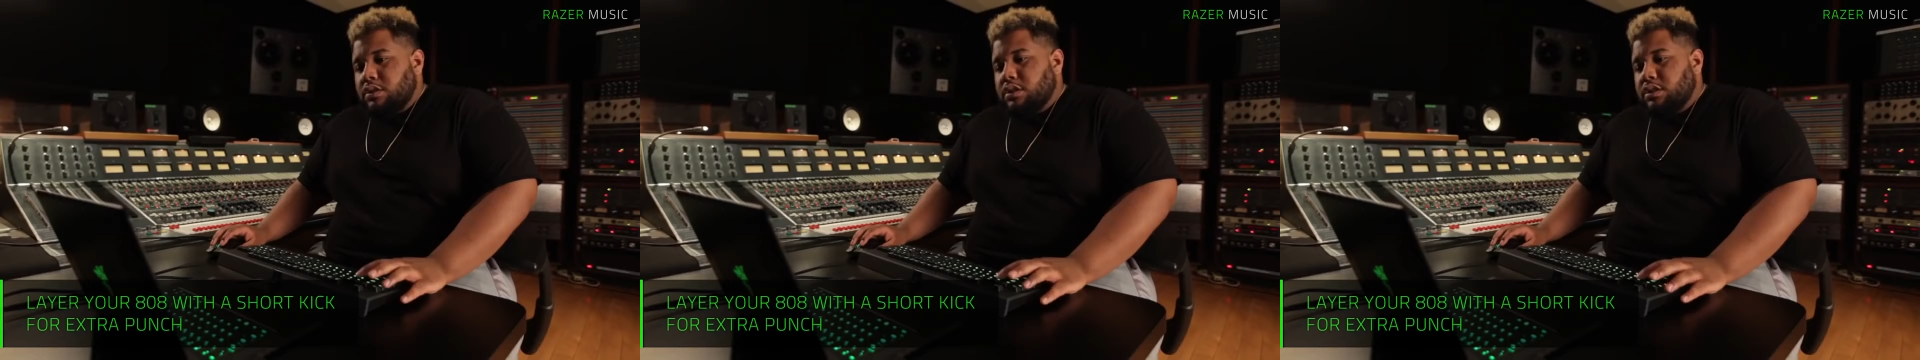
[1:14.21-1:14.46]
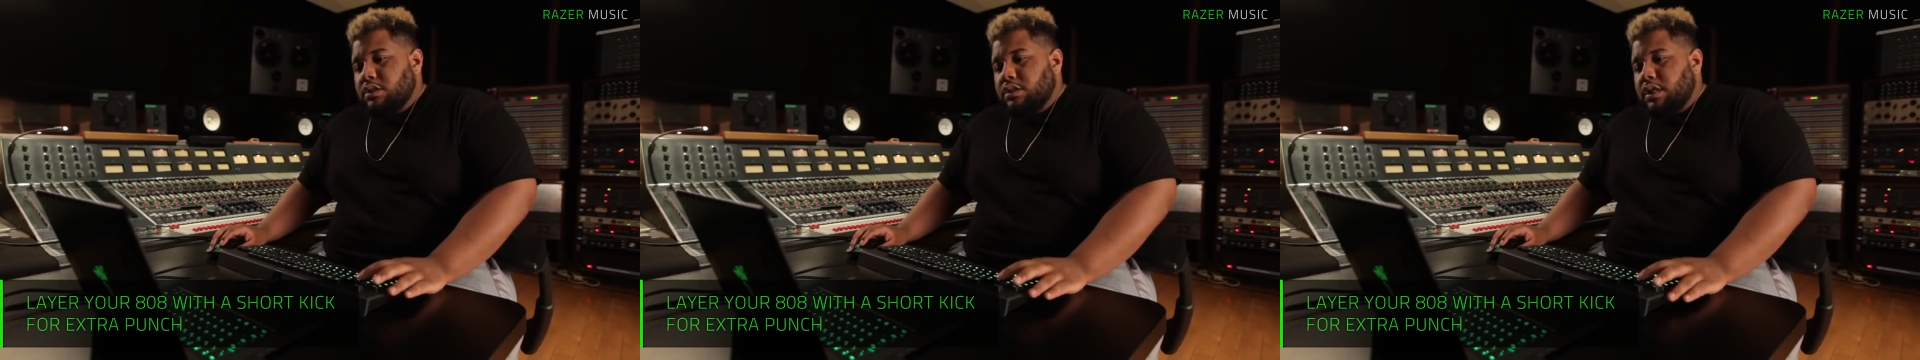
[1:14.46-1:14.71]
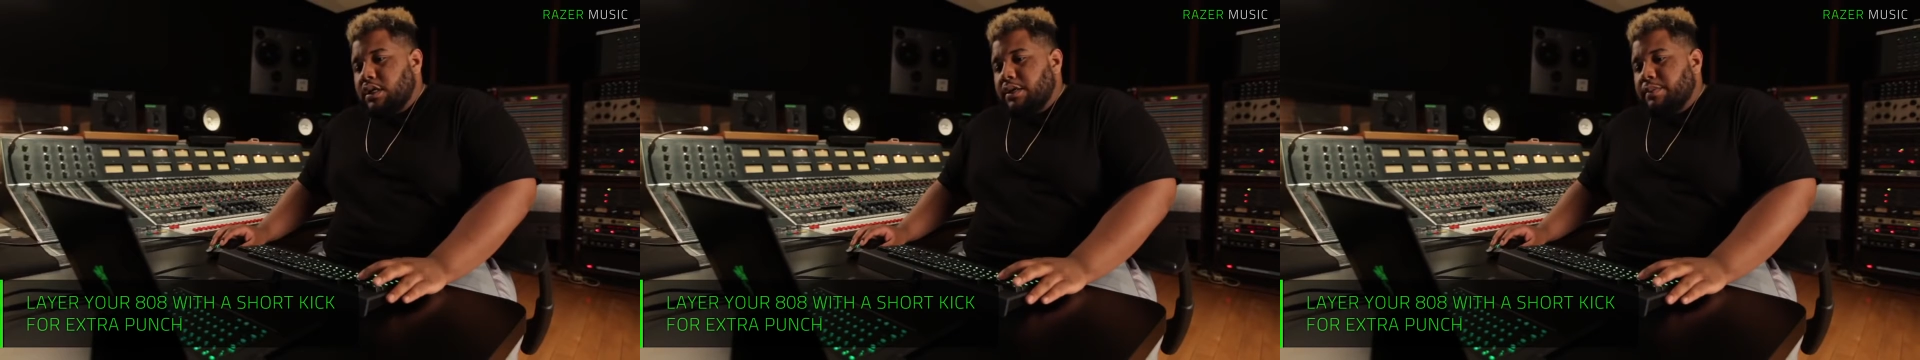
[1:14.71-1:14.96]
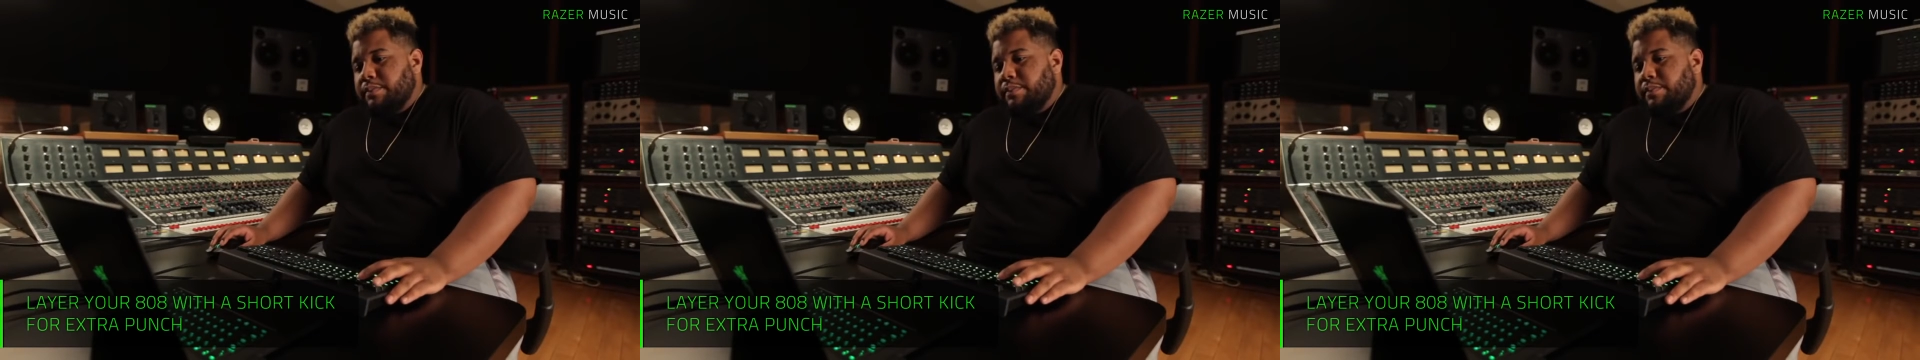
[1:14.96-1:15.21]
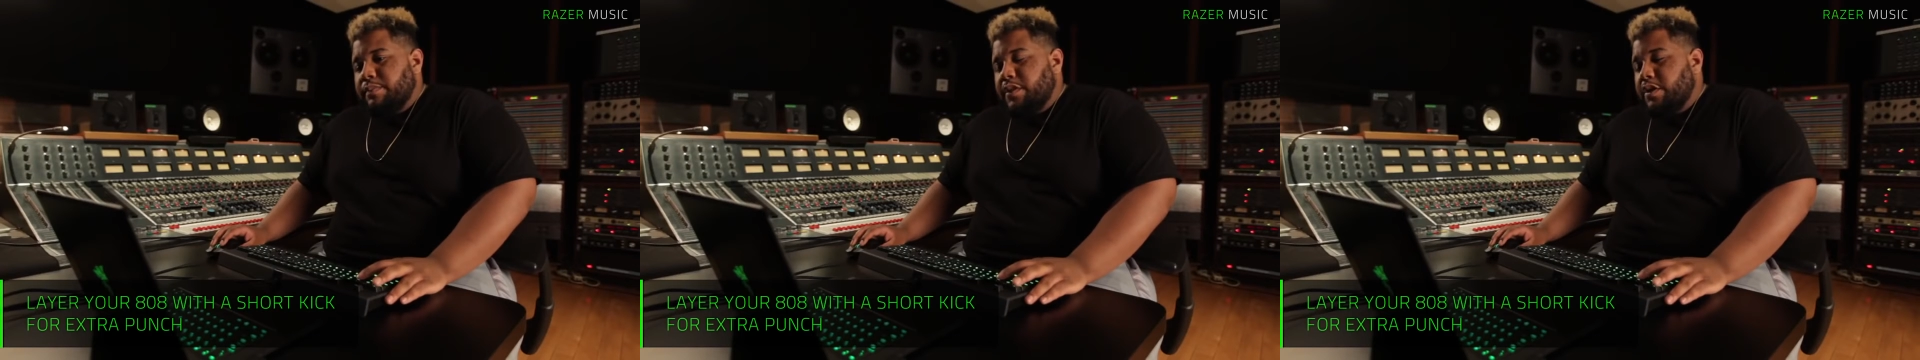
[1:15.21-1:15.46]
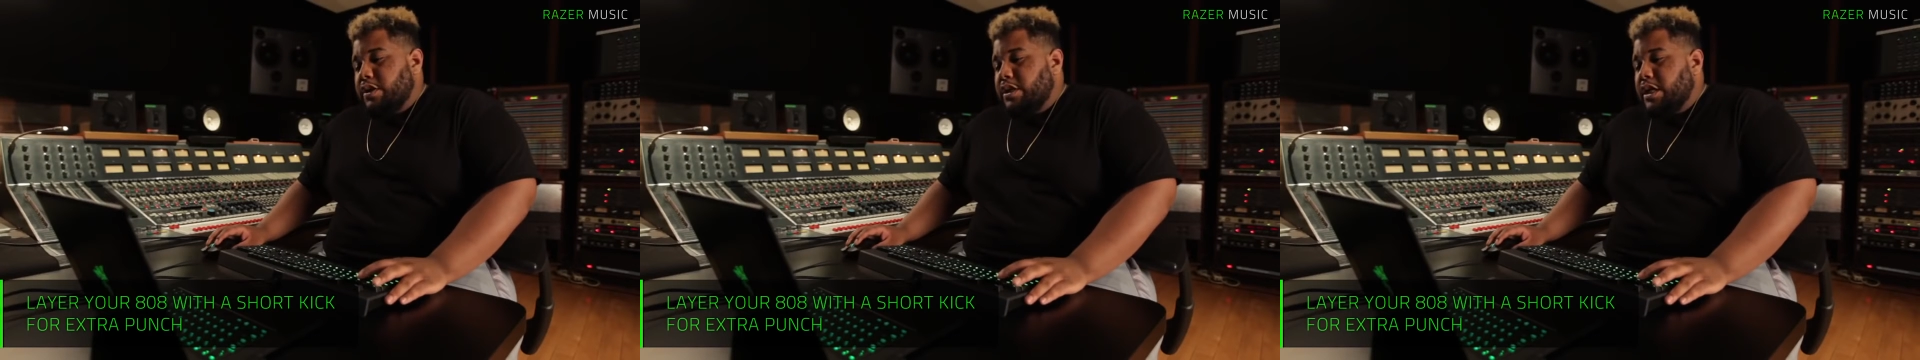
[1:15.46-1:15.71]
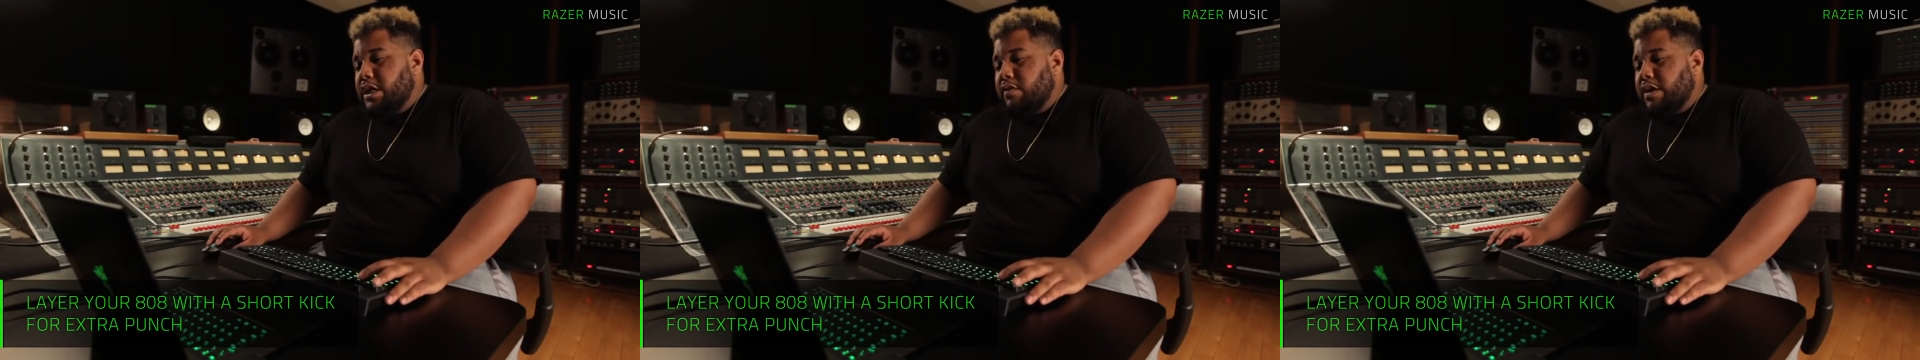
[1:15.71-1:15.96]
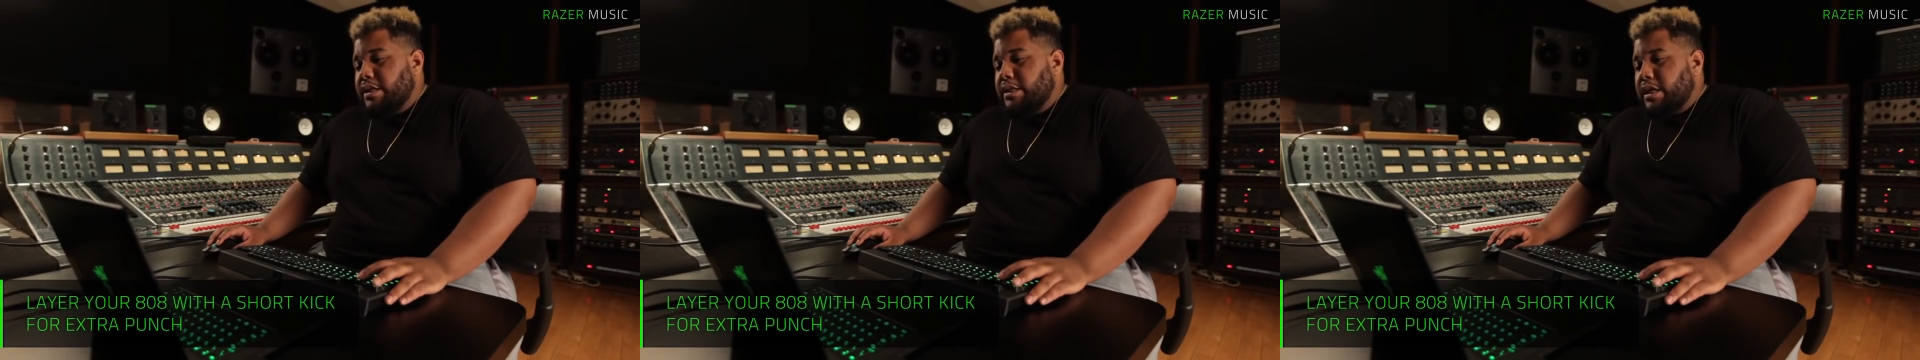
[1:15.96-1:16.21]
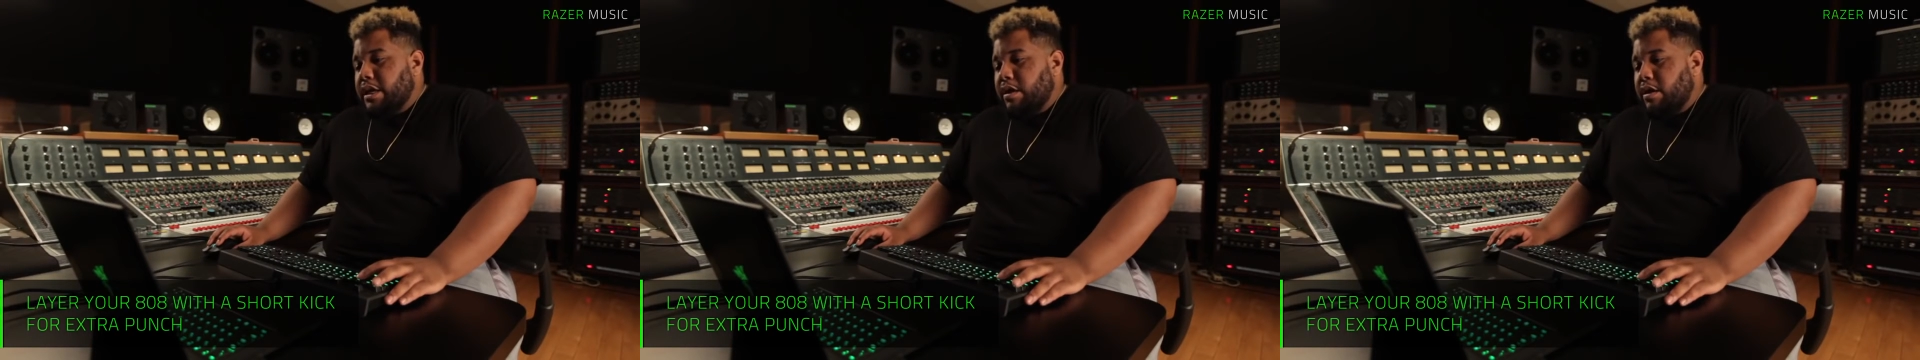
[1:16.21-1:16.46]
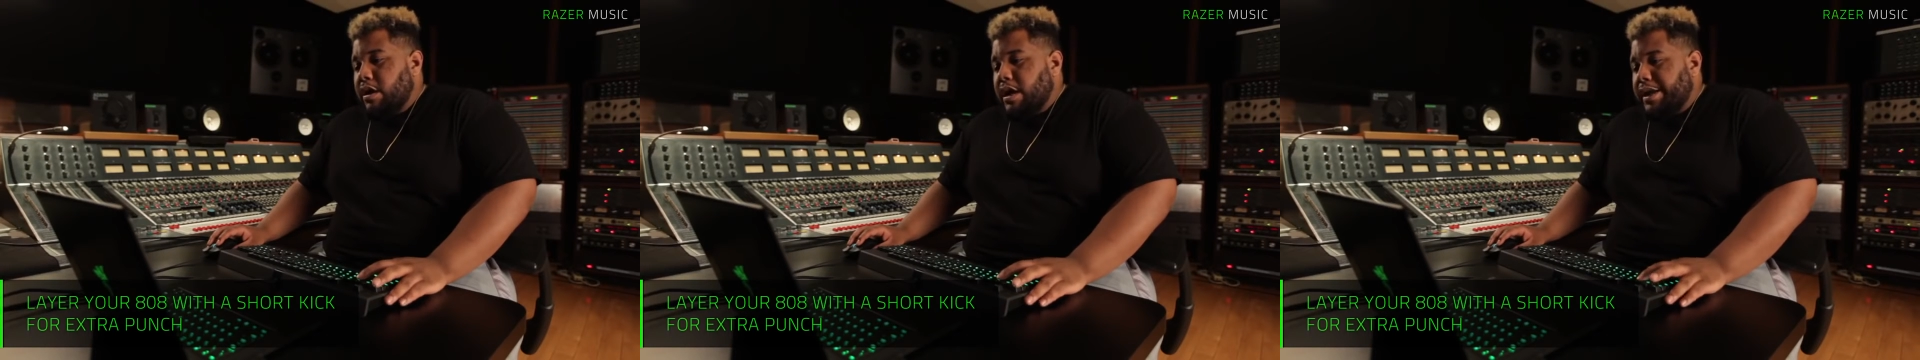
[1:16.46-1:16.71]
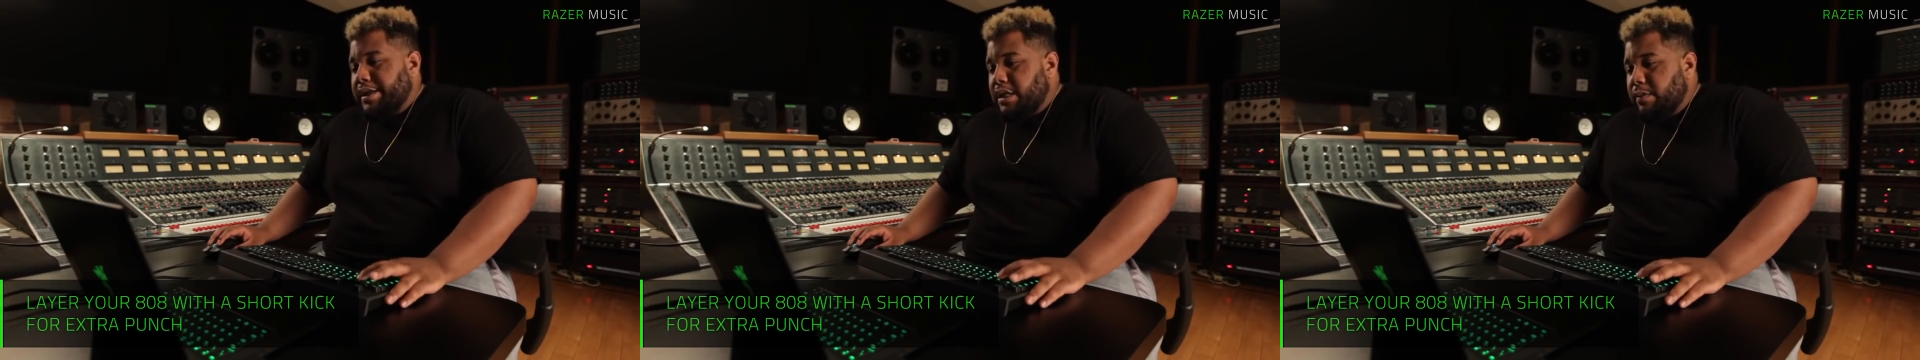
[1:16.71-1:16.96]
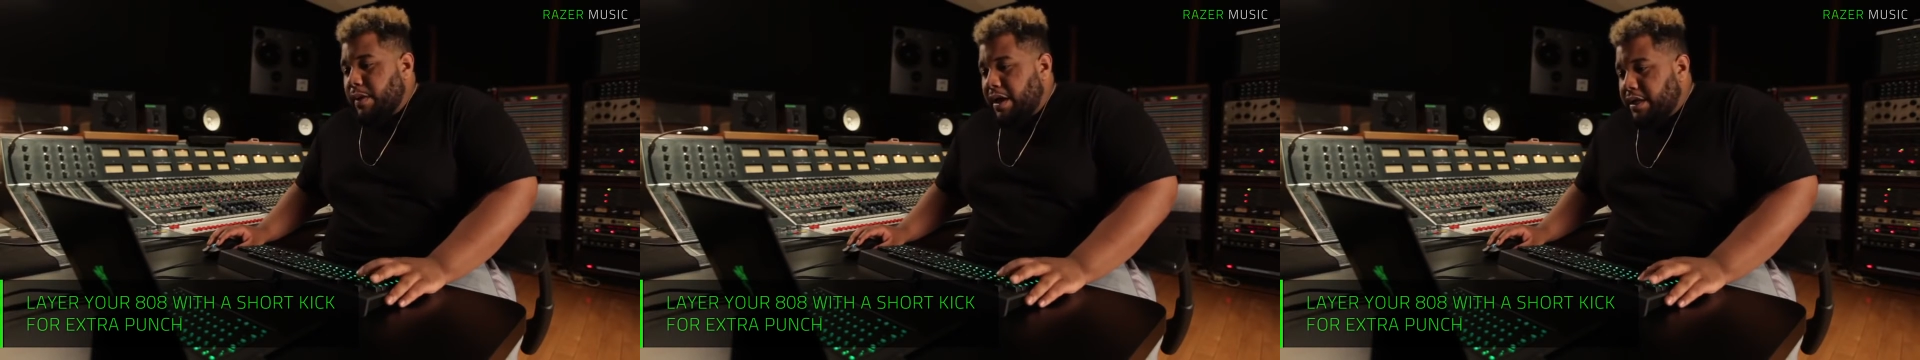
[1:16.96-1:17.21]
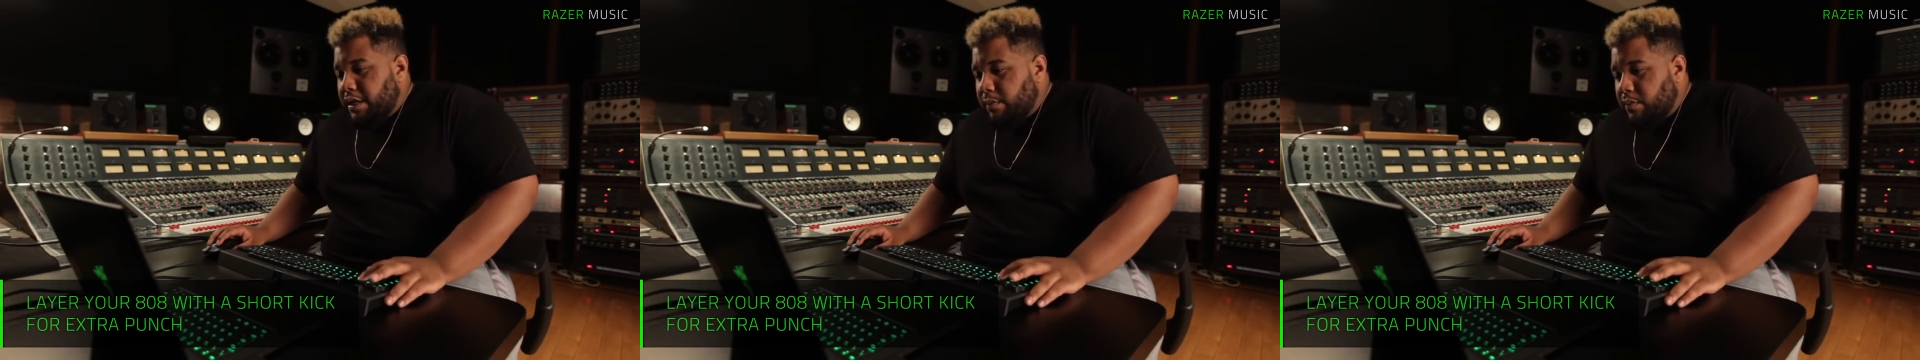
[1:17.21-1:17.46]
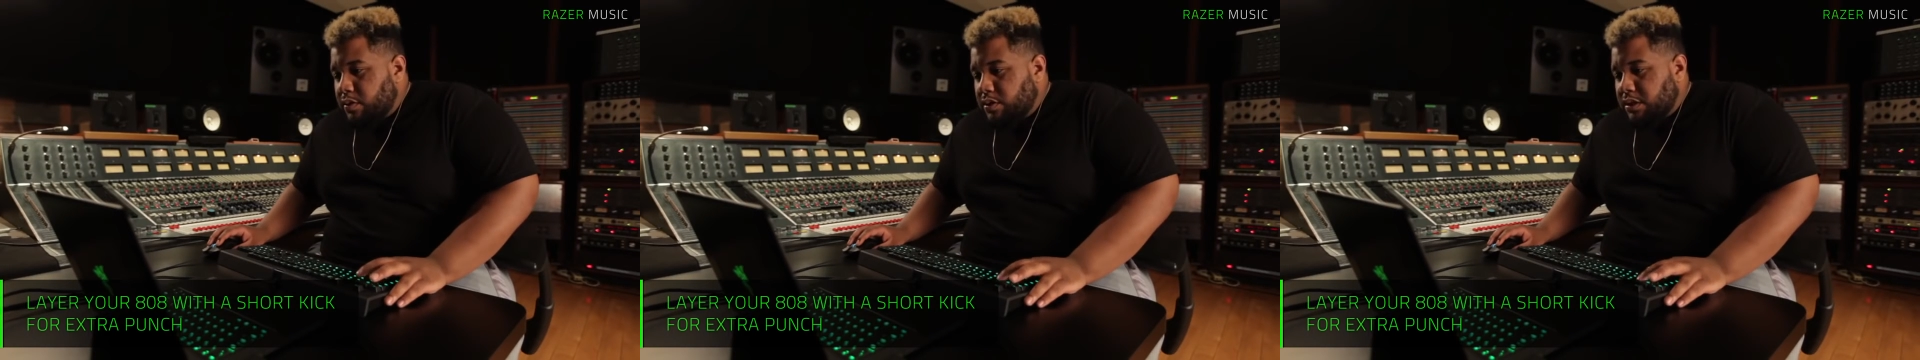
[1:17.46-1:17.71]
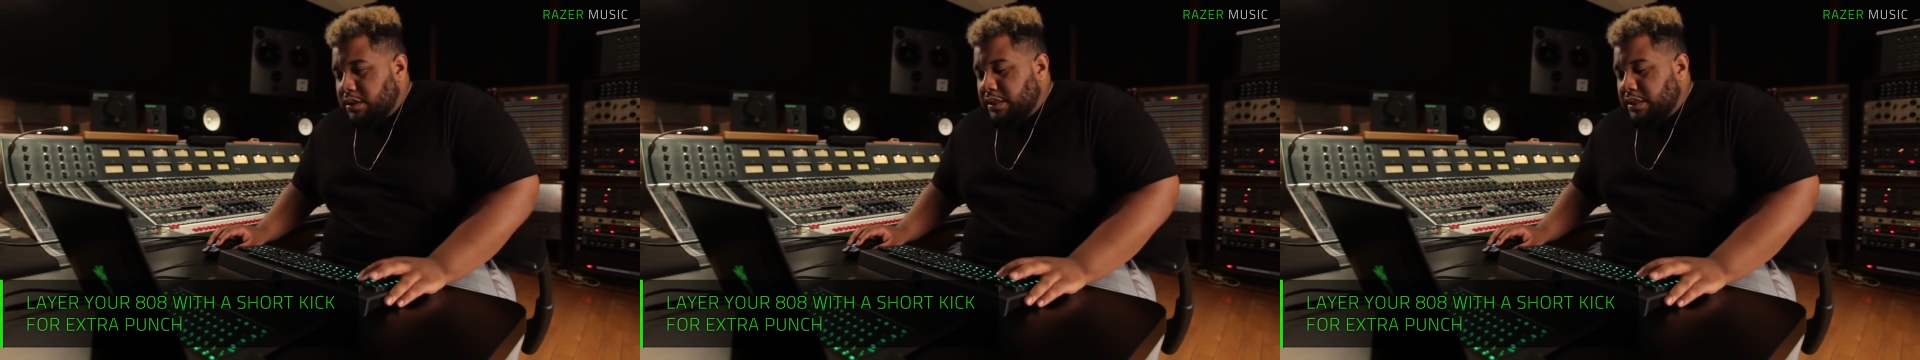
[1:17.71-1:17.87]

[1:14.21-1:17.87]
just your kick right there. I end up usually